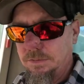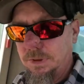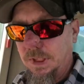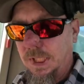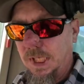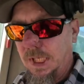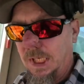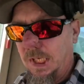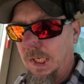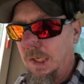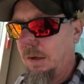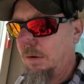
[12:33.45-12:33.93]

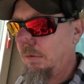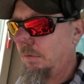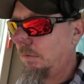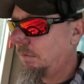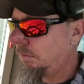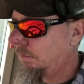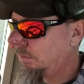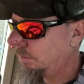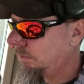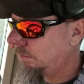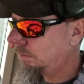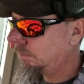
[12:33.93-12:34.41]
Now
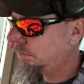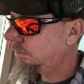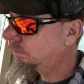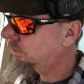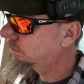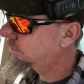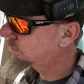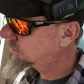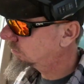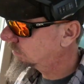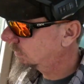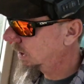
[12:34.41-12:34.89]

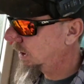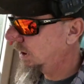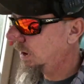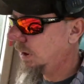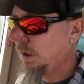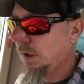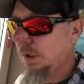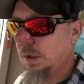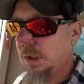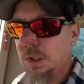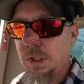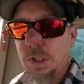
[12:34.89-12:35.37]

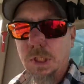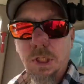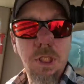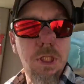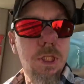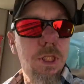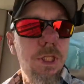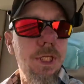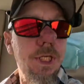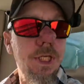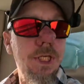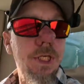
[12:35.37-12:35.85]

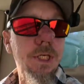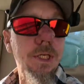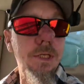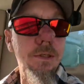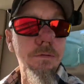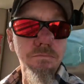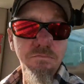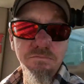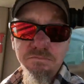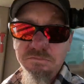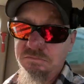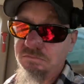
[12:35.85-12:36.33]
clean
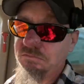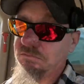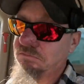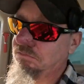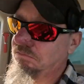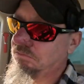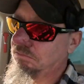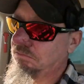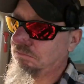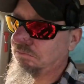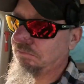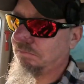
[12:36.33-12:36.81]

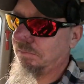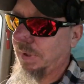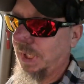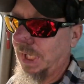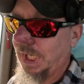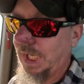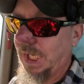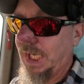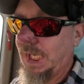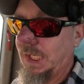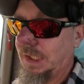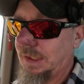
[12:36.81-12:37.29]
and
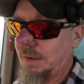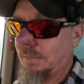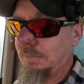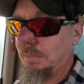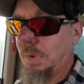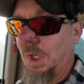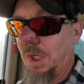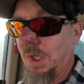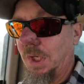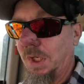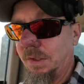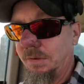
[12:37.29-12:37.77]
pack the
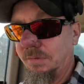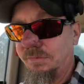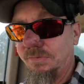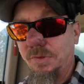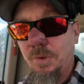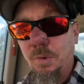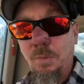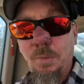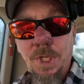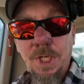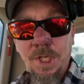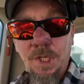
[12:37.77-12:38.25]
barn
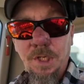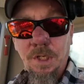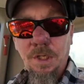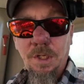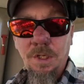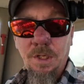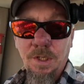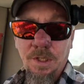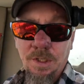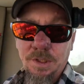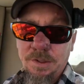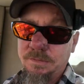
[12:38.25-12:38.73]
for
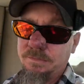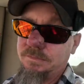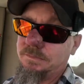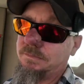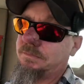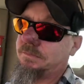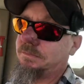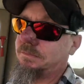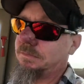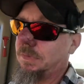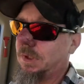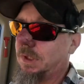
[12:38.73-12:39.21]
winter,
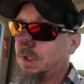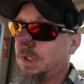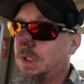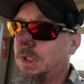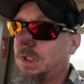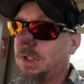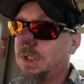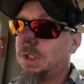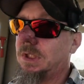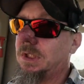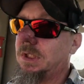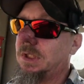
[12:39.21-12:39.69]

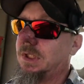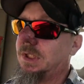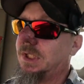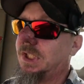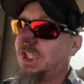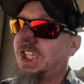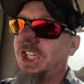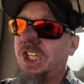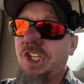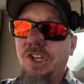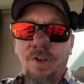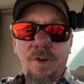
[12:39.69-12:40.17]

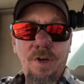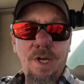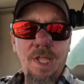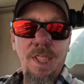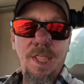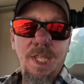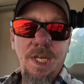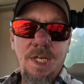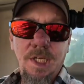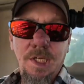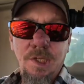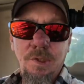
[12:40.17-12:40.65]
and you know
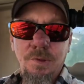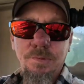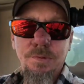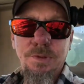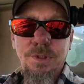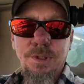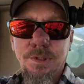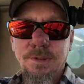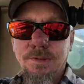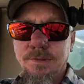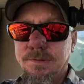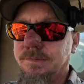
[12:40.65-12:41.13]
how that
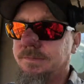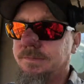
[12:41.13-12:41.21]
goes.